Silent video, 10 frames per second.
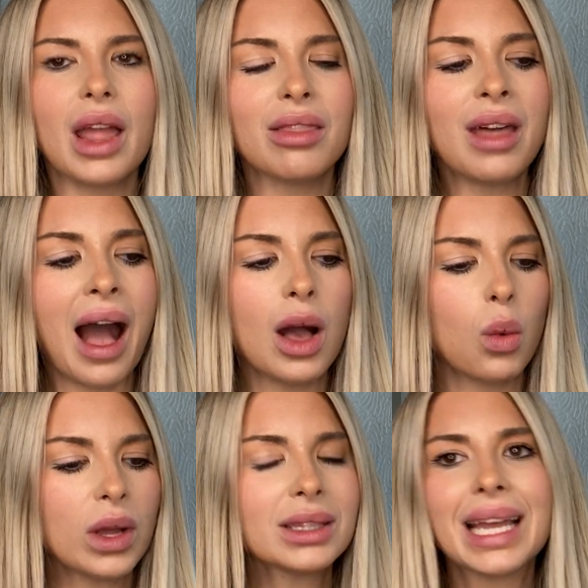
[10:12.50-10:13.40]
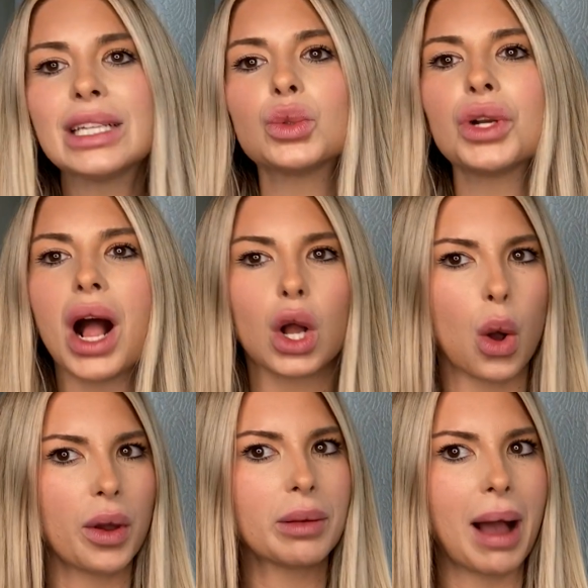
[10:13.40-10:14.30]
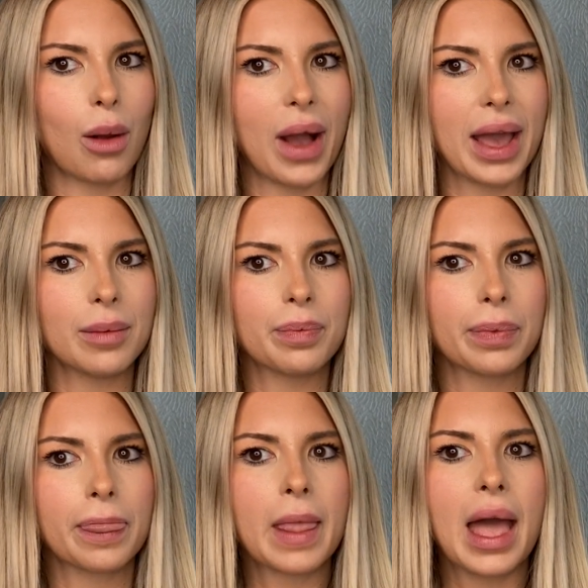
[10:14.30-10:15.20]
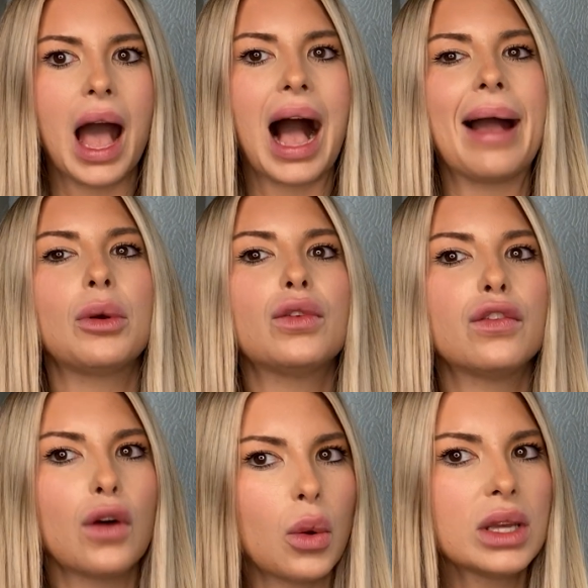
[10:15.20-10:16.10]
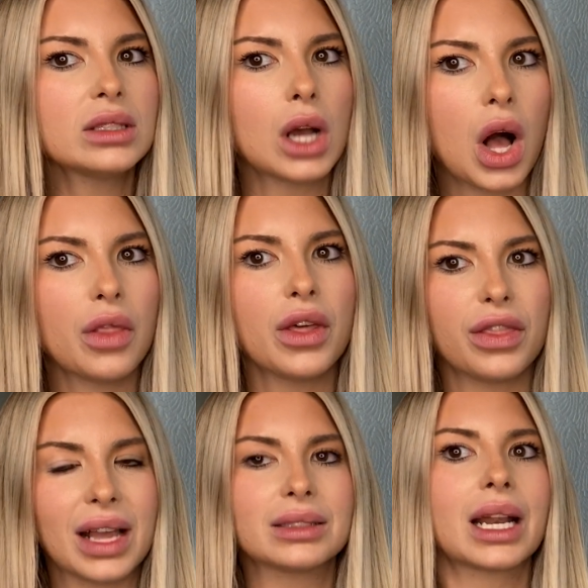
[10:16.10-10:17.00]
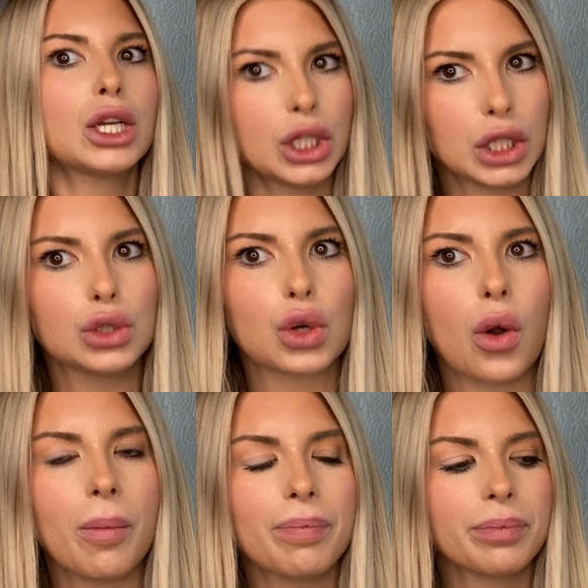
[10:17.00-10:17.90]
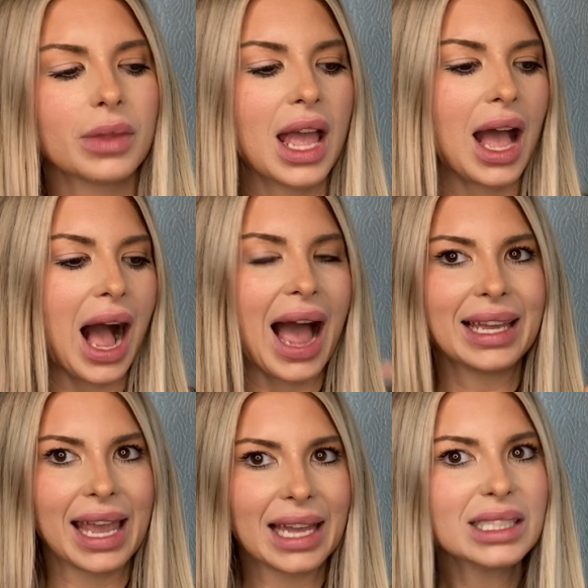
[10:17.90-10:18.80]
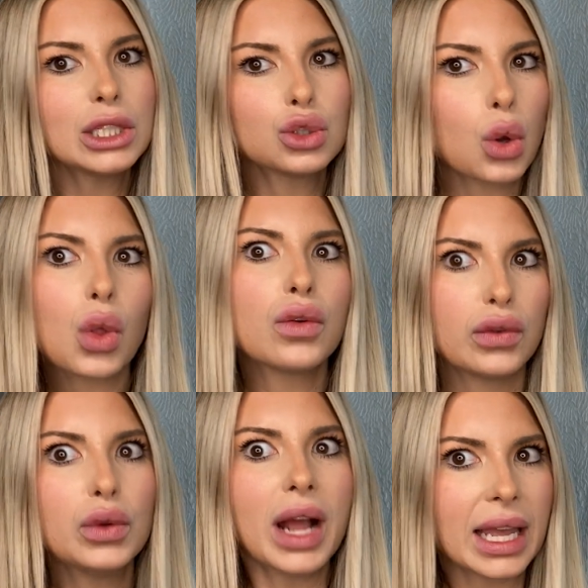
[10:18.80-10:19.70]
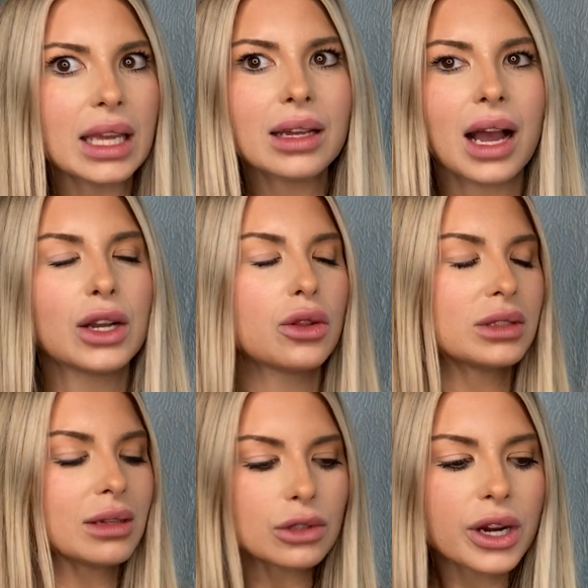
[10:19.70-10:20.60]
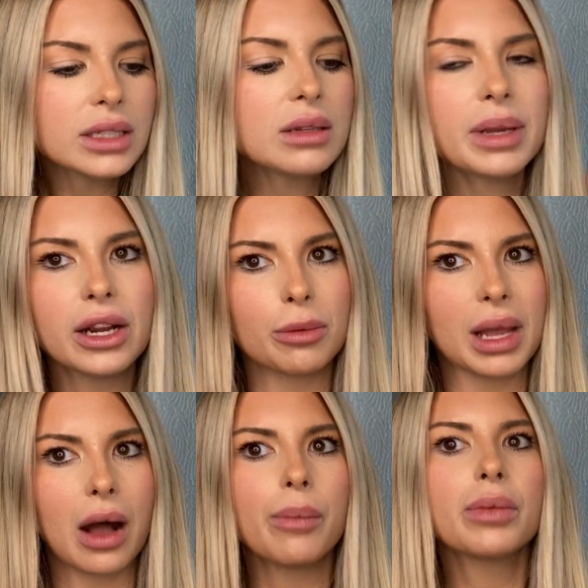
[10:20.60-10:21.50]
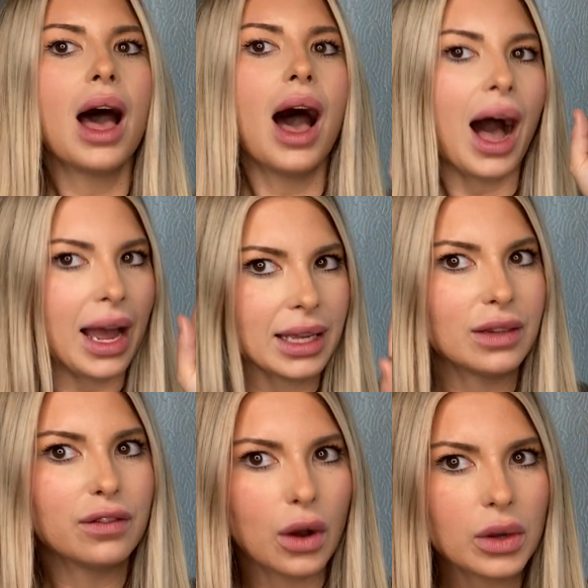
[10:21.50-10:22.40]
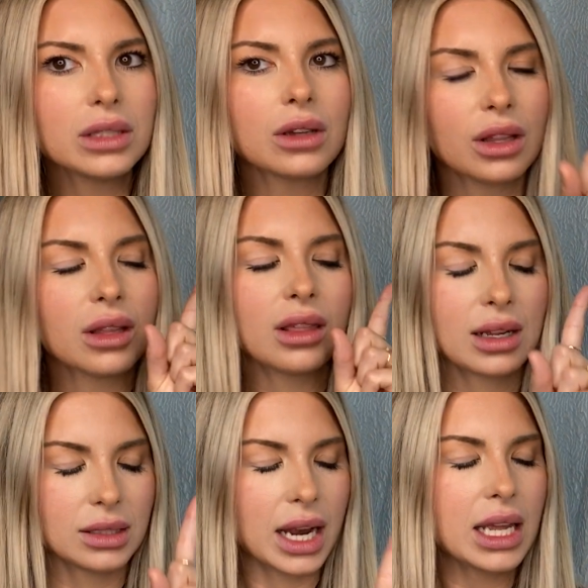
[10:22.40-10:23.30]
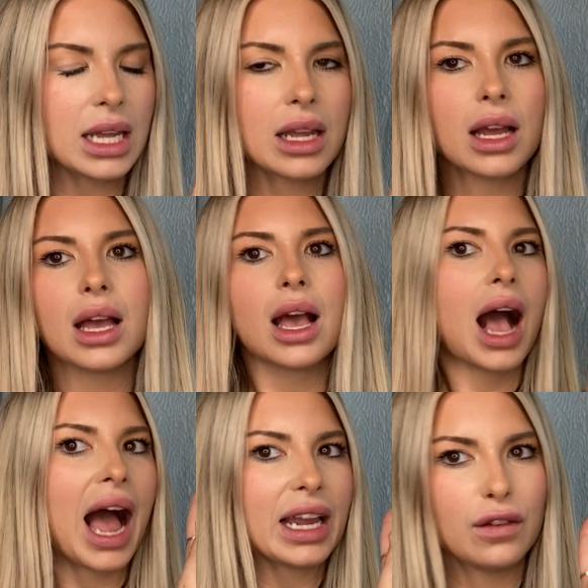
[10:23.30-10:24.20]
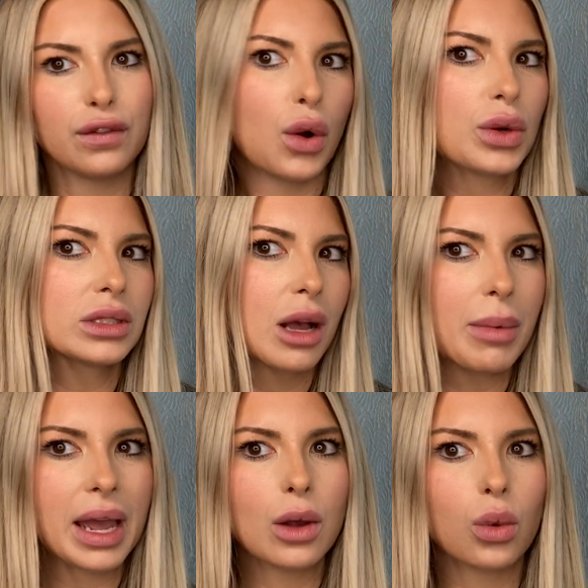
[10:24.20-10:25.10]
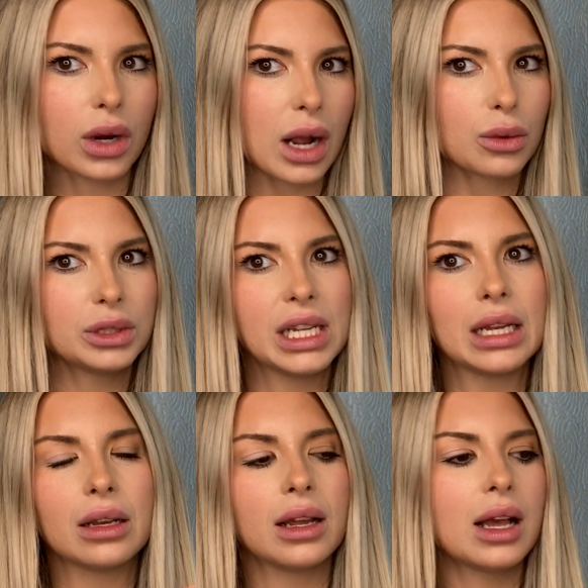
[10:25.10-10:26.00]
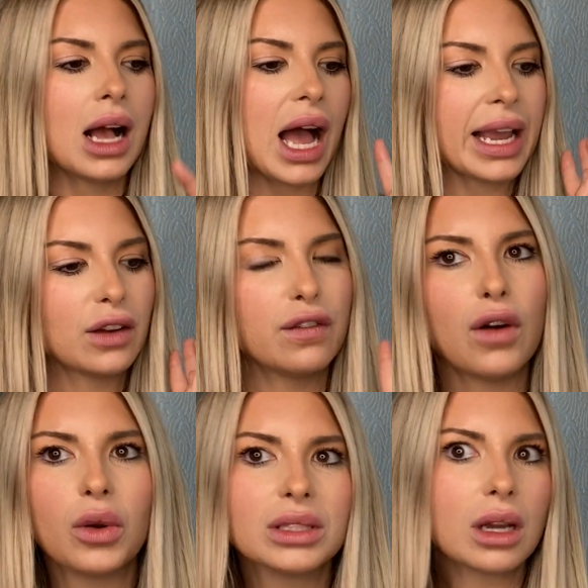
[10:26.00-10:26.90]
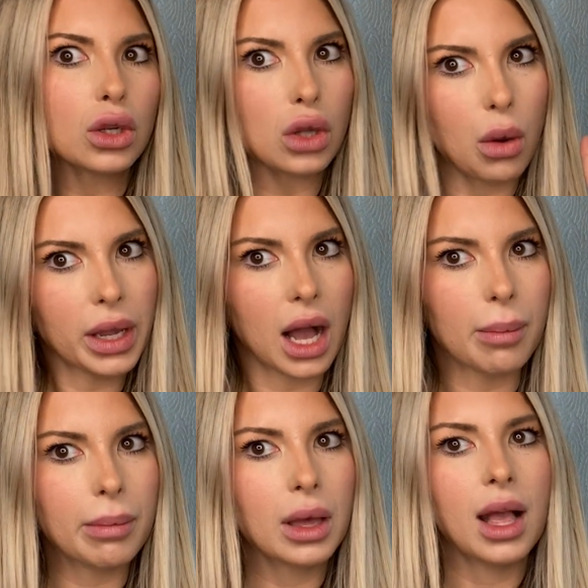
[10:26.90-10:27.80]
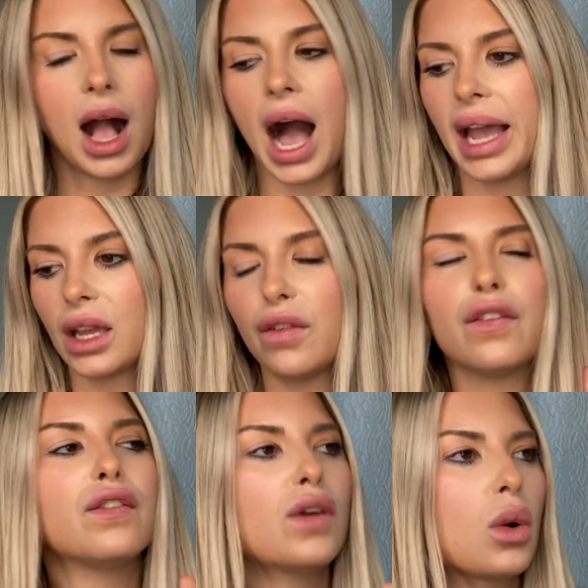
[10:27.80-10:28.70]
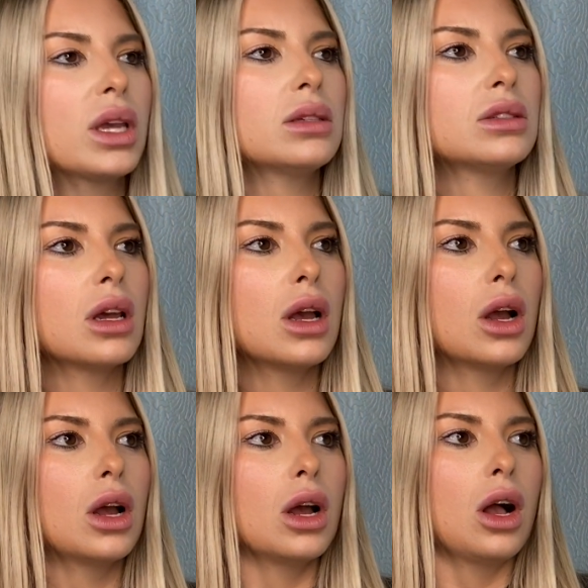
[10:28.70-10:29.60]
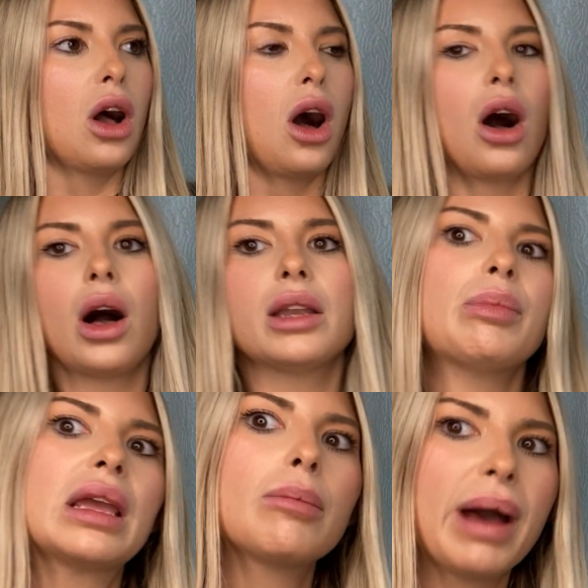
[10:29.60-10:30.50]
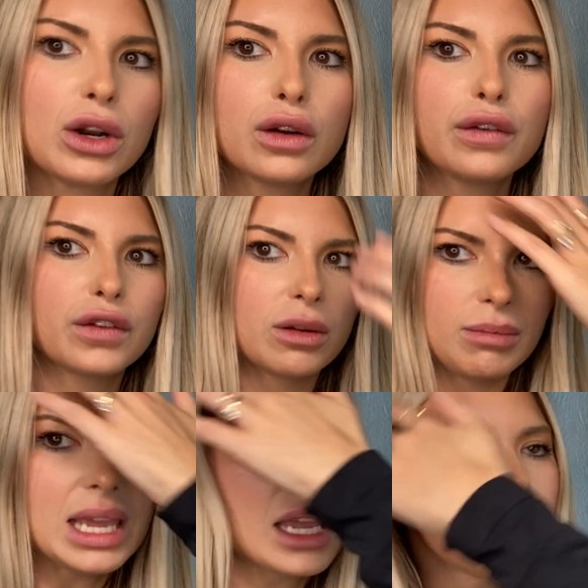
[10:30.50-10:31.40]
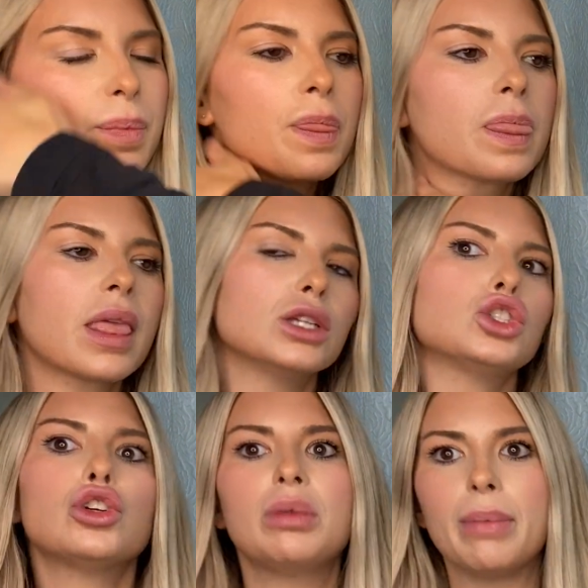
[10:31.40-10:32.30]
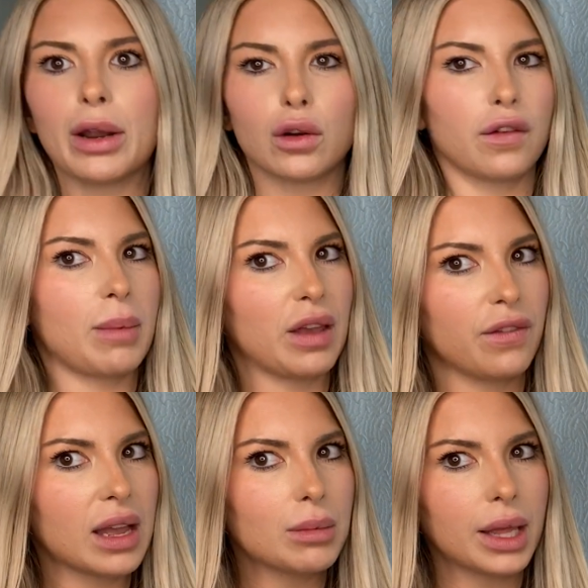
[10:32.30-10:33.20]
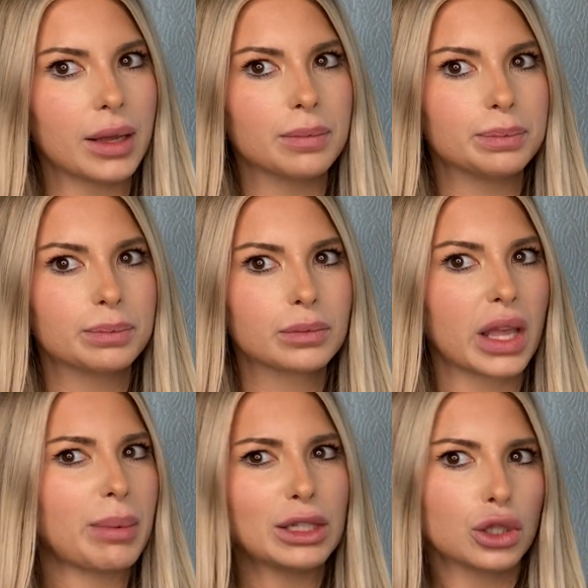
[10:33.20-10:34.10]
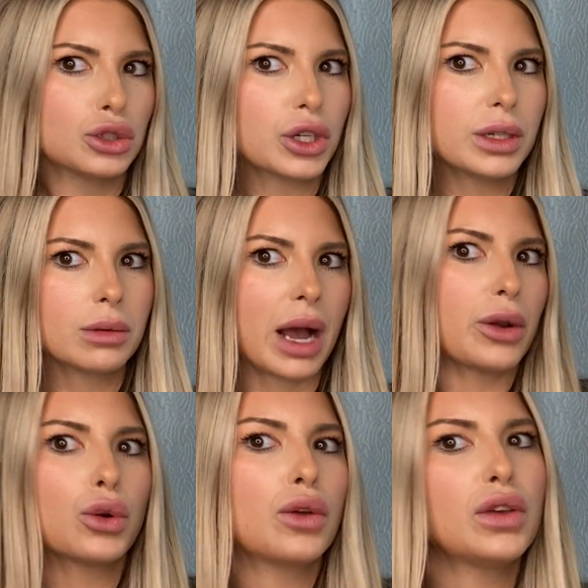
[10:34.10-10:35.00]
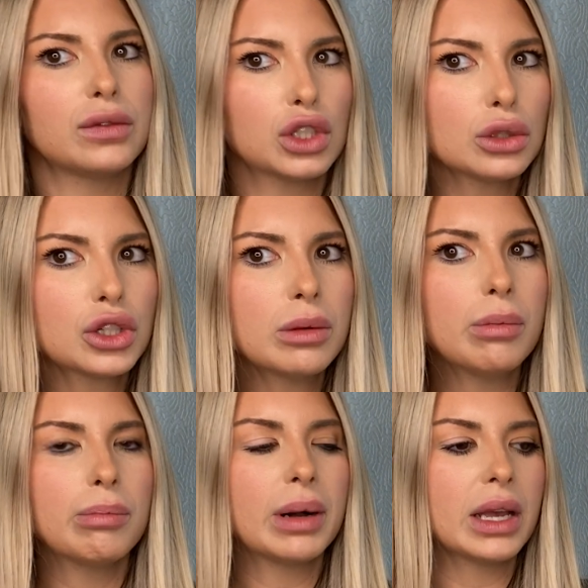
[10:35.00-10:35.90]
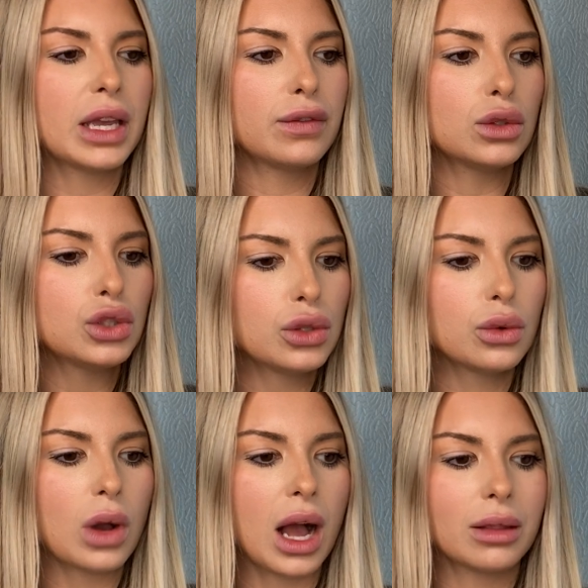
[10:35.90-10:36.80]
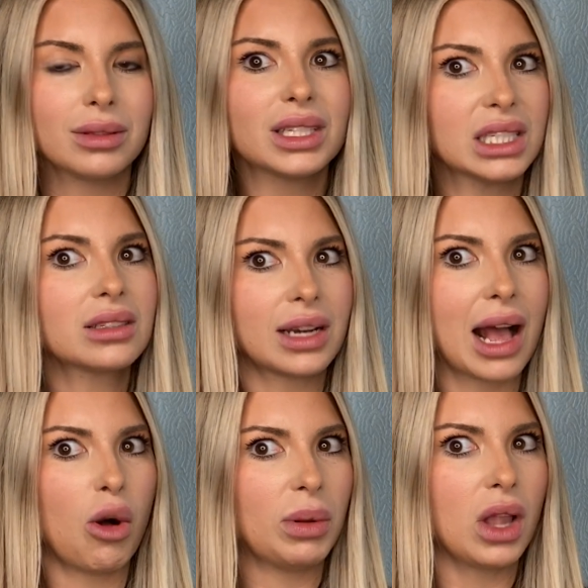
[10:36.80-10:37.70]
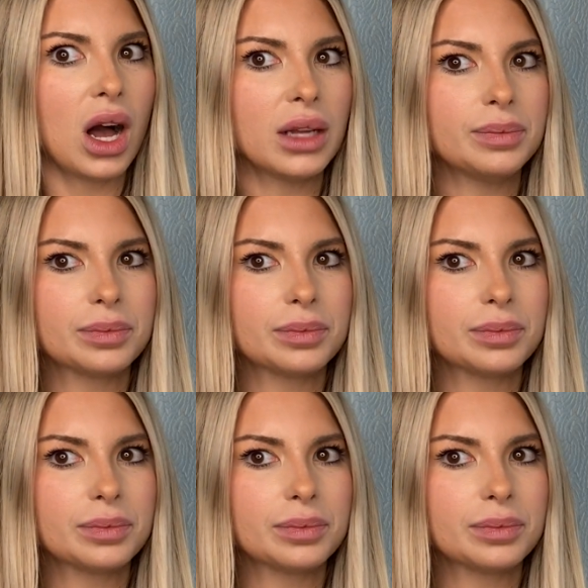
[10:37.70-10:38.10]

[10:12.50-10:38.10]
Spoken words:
that when things were not going my way, I would focus on the things that I could control. I can control the food I eat. I know this sounds crazy, but hear me out. I can focus on the things that I eat. I could focus on my workout routine. I could focus on glowing up. I could focus on being better for me to be better for my family, like my children. I don't know if you have children, but if you do, this is going to help a lot.